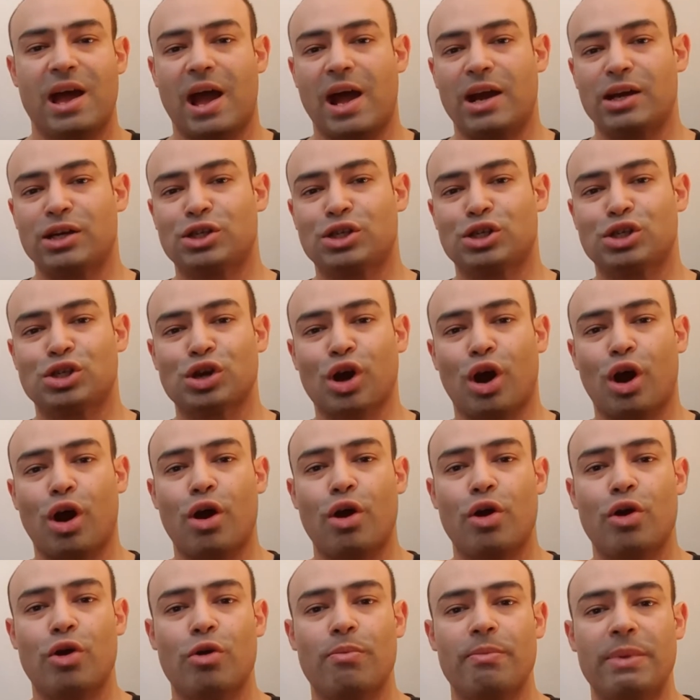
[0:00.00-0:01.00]
And
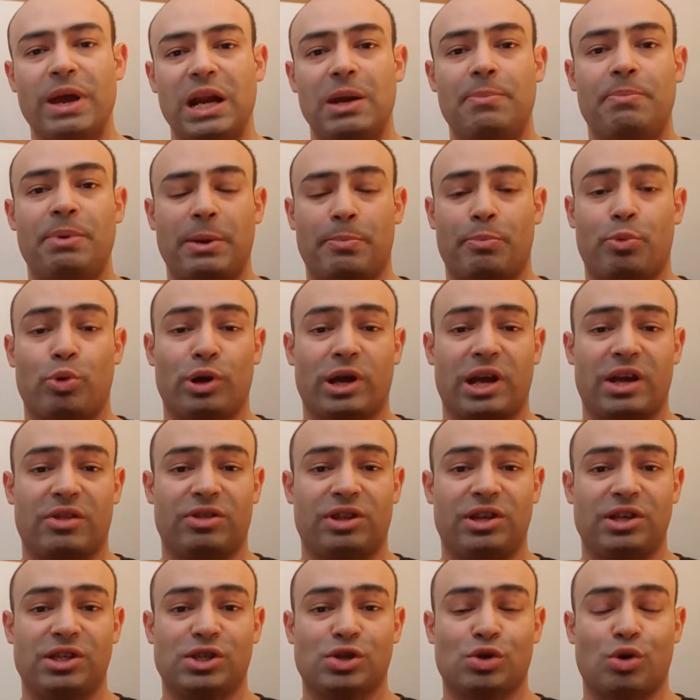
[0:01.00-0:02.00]
so many people
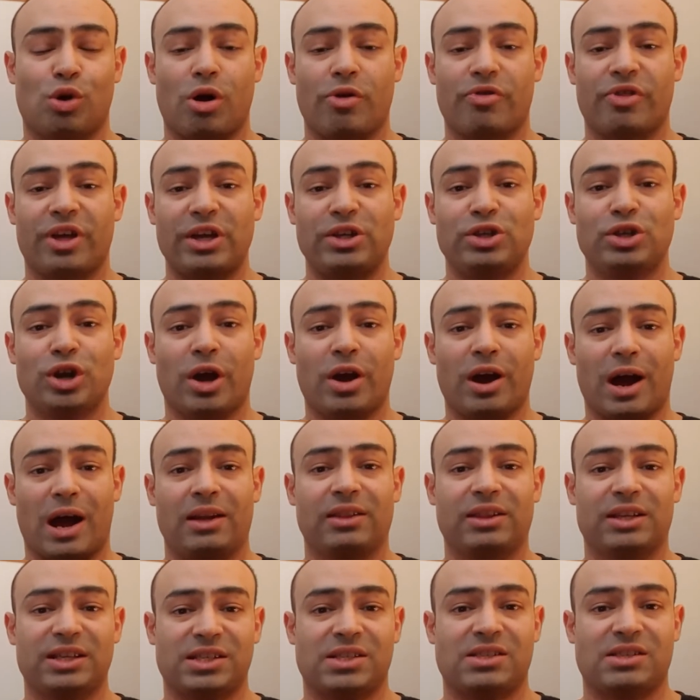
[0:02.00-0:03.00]
get this wrong. They don't
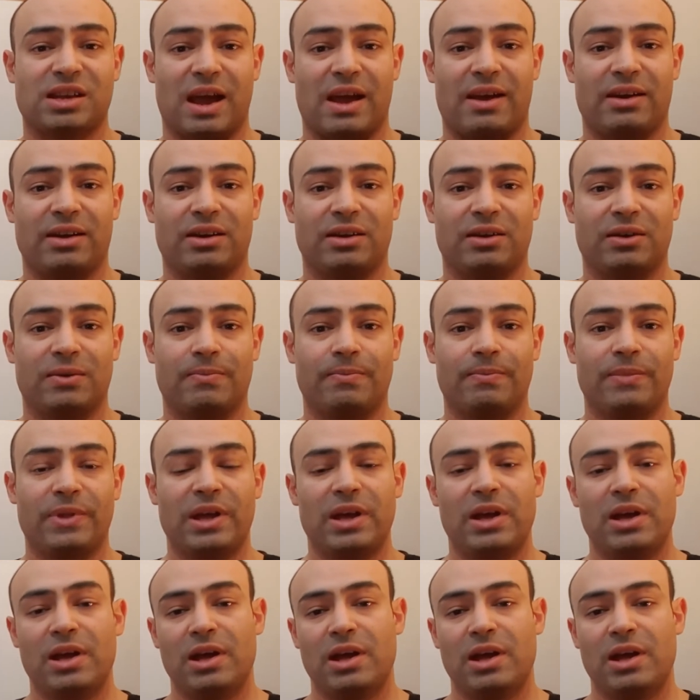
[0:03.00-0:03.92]
understand it.